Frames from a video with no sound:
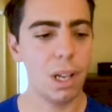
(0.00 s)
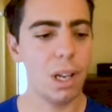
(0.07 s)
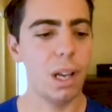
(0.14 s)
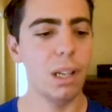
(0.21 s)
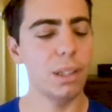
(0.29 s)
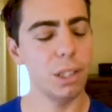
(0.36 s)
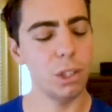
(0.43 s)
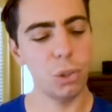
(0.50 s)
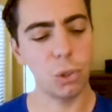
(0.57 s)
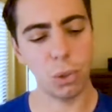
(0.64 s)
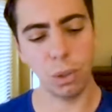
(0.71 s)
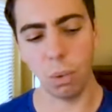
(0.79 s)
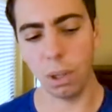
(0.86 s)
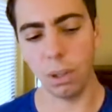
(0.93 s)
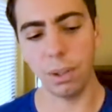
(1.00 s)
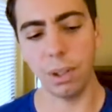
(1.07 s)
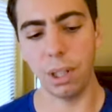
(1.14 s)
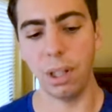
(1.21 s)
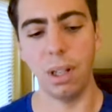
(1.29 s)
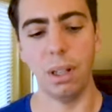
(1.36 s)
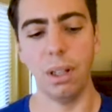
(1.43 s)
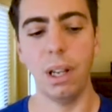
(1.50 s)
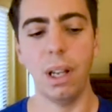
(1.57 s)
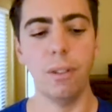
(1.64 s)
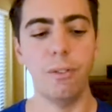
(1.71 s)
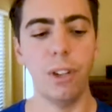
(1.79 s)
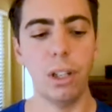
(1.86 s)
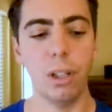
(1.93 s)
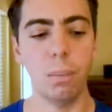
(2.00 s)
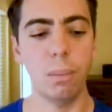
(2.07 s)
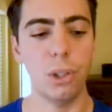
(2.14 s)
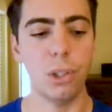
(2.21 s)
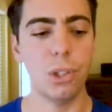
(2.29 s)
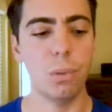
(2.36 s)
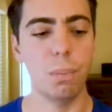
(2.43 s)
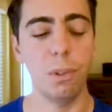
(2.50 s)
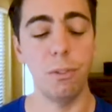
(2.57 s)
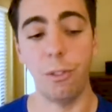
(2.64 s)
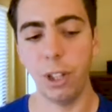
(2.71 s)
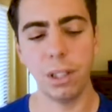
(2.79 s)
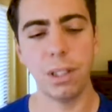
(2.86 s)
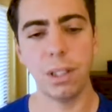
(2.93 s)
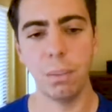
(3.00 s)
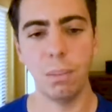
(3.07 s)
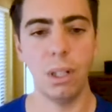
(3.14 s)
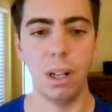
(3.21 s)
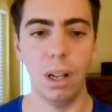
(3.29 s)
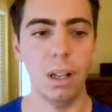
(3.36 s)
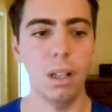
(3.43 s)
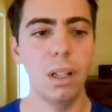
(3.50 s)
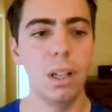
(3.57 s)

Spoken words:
and they usually want their environments to be very similar